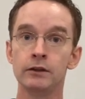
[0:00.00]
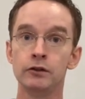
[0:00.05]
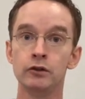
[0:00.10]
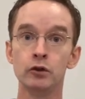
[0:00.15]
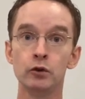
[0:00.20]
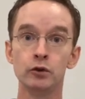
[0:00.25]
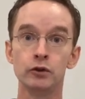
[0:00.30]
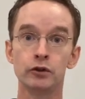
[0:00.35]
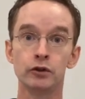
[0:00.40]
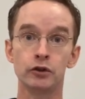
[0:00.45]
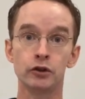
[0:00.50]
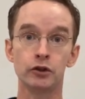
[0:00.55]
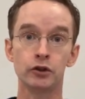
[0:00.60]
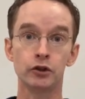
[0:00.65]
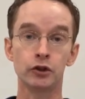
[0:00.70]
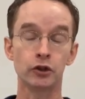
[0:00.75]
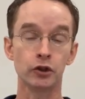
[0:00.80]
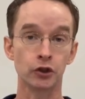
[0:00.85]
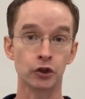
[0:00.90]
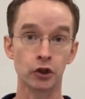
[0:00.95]
you
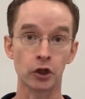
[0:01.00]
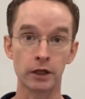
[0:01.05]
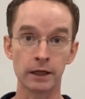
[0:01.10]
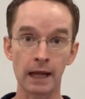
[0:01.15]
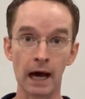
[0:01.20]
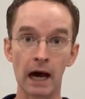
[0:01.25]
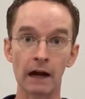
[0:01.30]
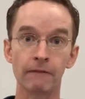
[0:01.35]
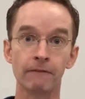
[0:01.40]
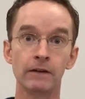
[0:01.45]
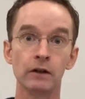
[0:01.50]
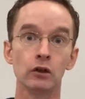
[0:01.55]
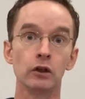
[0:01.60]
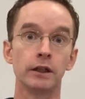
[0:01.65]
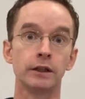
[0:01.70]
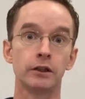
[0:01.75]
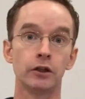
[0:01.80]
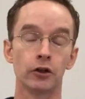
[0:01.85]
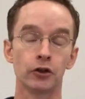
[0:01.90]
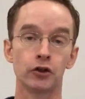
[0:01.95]
just should not feel
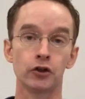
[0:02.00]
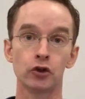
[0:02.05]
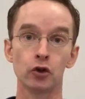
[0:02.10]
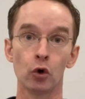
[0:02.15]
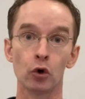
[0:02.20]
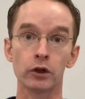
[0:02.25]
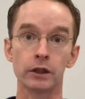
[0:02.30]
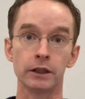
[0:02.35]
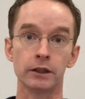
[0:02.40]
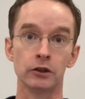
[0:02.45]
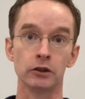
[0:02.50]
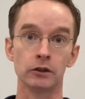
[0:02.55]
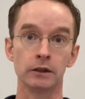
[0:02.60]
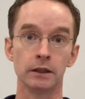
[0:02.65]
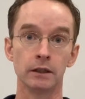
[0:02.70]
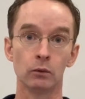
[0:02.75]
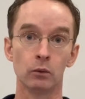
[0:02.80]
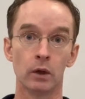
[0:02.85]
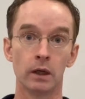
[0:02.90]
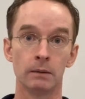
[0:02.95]
like you're shorting your
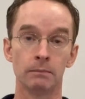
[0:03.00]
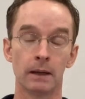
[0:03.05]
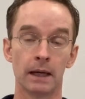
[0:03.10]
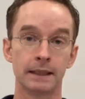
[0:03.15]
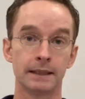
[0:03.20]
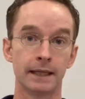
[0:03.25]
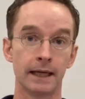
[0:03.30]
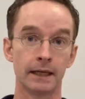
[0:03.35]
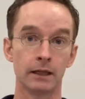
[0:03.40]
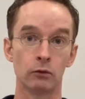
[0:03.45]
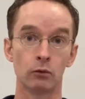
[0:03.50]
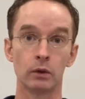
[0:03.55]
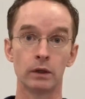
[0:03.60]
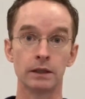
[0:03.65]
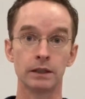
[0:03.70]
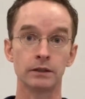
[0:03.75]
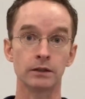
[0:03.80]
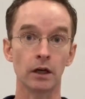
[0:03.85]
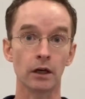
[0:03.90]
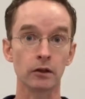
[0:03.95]
little one by getting
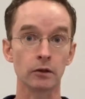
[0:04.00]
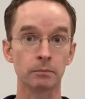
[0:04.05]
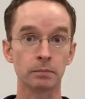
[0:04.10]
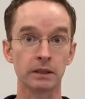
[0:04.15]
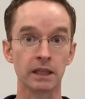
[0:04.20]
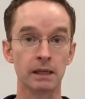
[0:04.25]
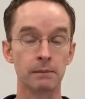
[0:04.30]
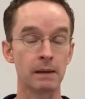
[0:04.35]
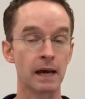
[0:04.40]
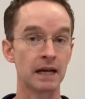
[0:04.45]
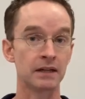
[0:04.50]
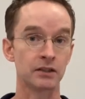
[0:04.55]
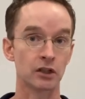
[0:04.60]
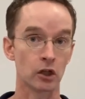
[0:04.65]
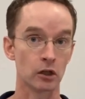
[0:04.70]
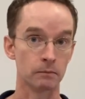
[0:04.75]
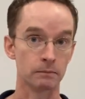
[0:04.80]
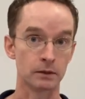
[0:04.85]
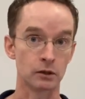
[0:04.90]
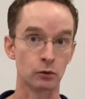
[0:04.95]
one of these other play mats
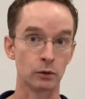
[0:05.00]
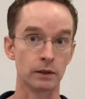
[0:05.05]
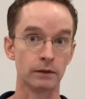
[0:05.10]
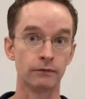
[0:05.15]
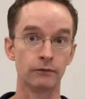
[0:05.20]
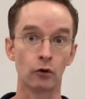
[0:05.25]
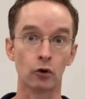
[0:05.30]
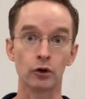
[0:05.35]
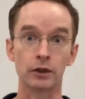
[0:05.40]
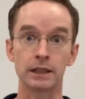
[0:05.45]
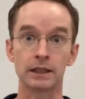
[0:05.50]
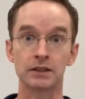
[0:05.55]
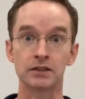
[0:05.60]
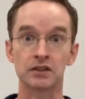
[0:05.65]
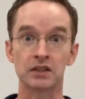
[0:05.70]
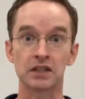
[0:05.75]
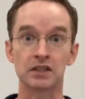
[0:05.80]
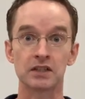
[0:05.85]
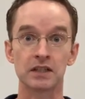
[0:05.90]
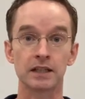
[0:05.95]
that are between 40
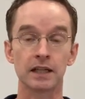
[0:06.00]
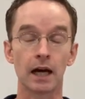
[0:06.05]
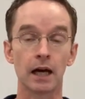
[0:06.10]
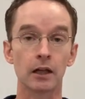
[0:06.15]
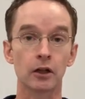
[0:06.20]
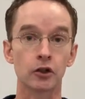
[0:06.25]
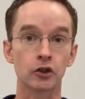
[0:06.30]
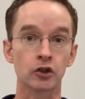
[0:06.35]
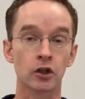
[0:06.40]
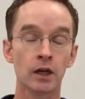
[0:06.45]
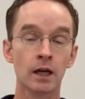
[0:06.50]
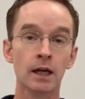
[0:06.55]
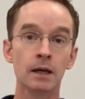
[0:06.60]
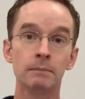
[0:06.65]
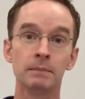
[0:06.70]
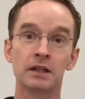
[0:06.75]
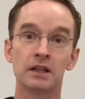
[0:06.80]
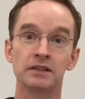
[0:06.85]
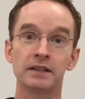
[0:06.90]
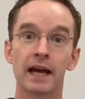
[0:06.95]
and $60
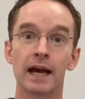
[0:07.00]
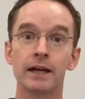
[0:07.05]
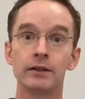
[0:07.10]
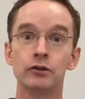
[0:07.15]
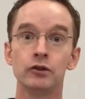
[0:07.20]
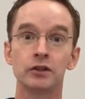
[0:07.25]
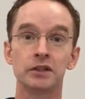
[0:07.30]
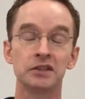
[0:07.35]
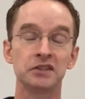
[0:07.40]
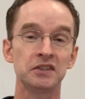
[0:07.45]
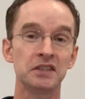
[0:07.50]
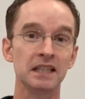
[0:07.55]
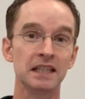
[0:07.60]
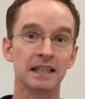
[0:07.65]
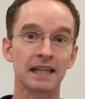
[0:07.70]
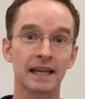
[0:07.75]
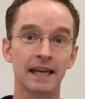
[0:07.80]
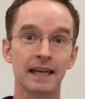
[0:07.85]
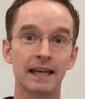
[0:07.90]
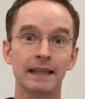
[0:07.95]
because as you can
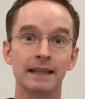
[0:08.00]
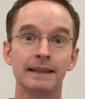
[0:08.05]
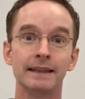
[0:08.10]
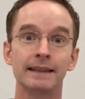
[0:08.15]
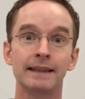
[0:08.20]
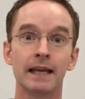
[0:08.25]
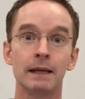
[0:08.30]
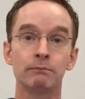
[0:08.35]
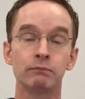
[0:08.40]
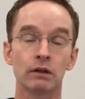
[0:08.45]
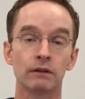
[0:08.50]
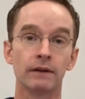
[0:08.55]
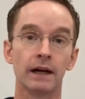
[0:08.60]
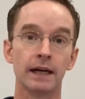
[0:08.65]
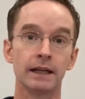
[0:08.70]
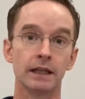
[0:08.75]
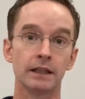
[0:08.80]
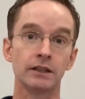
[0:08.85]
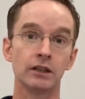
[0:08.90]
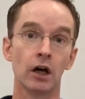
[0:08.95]
see, it, they
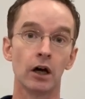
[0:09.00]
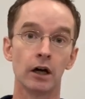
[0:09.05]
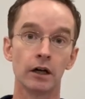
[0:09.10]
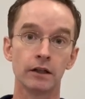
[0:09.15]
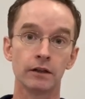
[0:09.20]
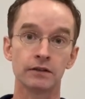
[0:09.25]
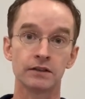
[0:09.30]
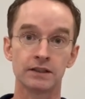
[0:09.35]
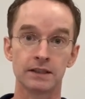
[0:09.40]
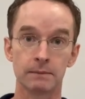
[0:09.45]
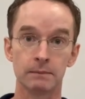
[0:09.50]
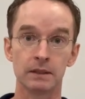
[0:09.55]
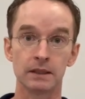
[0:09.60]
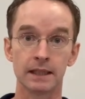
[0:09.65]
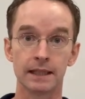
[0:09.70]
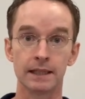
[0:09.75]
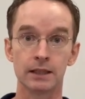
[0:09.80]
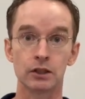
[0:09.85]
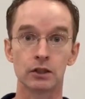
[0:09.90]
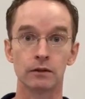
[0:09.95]
provide a ton of
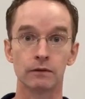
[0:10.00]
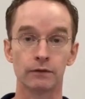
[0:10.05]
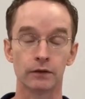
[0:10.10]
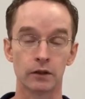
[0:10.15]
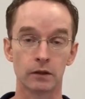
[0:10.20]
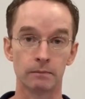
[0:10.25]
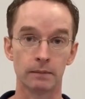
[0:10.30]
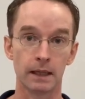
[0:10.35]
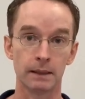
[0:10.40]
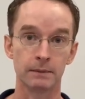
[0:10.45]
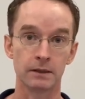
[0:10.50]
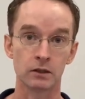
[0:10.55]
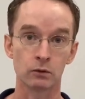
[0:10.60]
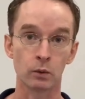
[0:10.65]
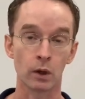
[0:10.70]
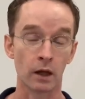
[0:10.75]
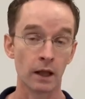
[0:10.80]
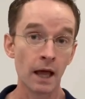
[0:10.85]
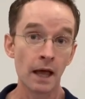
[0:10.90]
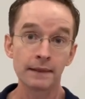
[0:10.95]
stimulation for your baby
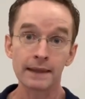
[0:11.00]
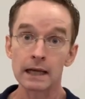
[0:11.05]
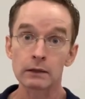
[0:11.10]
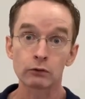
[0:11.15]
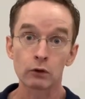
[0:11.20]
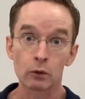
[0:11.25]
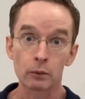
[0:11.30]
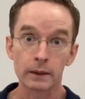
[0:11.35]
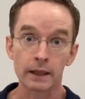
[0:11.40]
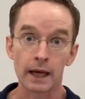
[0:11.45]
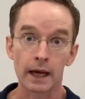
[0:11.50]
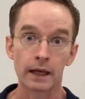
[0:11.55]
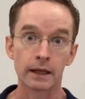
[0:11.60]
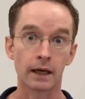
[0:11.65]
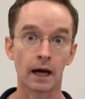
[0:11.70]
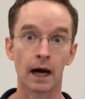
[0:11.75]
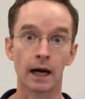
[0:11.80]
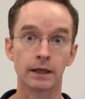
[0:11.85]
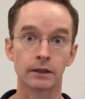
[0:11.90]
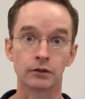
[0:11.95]
as well. That's what we
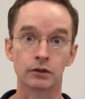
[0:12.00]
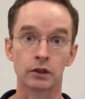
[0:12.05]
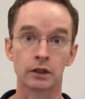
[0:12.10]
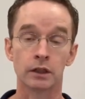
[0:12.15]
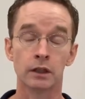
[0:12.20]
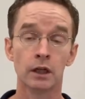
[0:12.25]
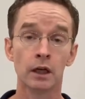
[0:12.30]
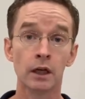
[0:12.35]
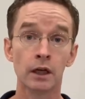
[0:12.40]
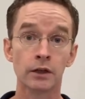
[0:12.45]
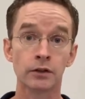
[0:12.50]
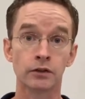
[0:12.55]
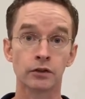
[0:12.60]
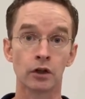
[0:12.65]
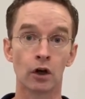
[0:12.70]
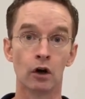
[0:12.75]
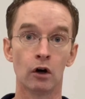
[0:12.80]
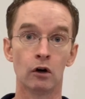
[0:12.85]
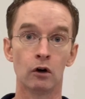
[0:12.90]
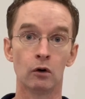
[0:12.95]
had, honestly.
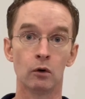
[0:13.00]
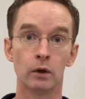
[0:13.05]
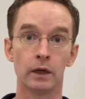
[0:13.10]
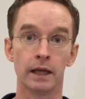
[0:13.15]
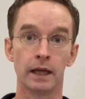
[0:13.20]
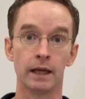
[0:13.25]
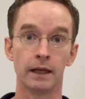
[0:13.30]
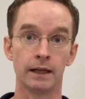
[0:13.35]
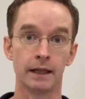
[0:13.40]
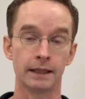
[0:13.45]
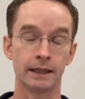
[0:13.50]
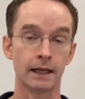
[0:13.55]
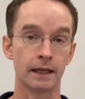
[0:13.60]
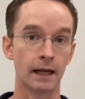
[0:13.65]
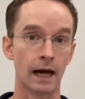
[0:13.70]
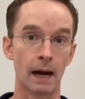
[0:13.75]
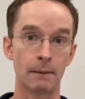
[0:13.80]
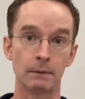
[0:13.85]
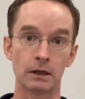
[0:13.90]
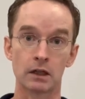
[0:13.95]
So, and
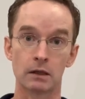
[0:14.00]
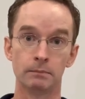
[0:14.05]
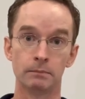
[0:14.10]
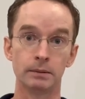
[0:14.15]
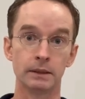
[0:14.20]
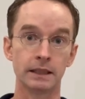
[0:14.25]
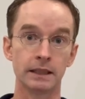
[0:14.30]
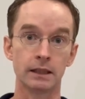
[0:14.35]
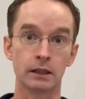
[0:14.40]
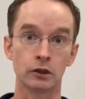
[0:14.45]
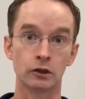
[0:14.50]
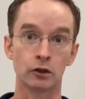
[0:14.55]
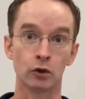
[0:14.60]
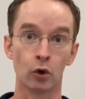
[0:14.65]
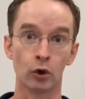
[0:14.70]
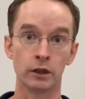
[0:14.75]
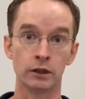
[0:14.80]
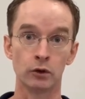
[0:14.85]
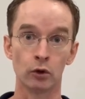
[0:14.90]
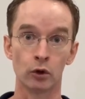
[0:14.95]
again, I'm a complete
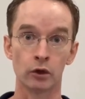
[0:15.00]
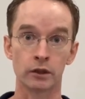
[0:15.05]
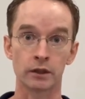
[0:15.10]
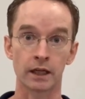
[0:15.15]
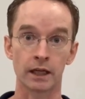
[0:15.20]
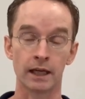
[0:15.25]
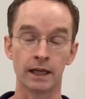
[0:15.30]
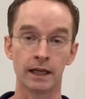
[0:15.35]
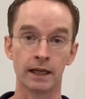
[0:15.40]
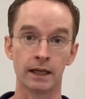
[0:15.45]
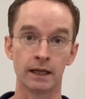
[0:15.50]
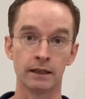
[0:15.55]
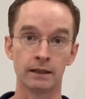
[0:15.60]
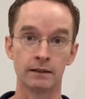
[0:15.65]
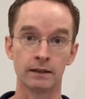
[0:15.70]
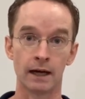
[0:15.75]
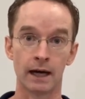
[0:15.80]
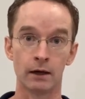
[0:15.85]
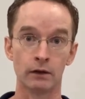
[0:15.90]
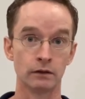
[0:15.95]
toy dork
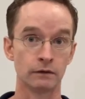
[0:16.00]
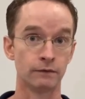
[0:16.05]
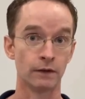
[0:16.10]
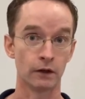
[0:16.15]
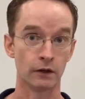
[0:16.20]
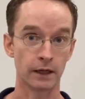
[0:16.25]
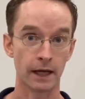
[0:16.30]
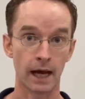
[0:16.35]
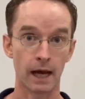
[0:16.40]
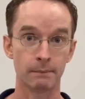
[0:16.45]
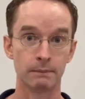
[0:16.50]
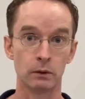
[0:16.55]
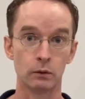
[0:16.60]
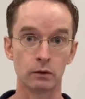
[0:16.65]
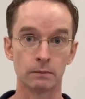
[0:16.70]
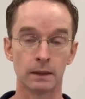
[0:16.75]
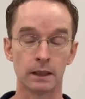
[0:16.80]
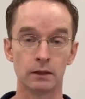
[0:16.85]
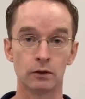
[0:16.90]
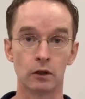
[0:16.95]
and I was very happy
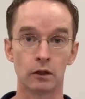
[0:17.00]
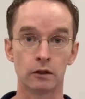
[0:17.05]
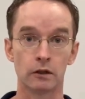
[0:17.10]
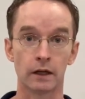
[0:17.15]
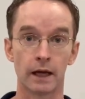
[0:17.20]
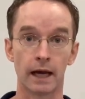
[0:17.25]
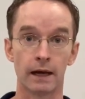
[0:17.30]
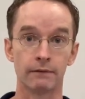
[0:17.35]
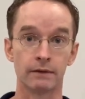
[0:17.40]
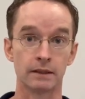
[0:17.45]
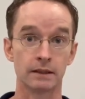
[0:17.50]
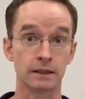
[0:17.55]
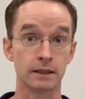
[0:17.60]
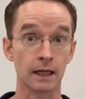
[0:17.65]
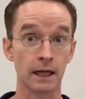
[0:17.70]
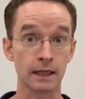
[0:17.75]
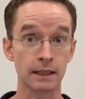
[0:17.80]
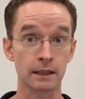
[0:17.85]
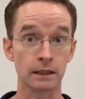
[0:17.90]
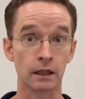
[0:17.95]
with my daughter having the
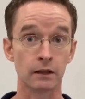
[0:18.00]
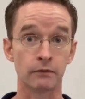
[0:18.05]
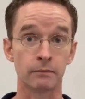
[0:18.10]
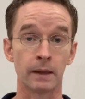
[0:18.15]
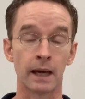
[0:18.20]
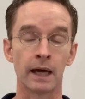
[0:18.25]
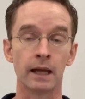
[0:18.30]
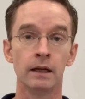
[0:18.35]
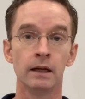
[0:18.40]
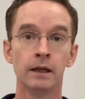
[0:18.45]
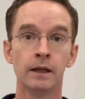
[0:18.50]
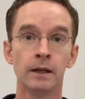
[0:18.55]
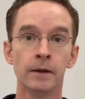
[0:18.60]
Tiny Love mat.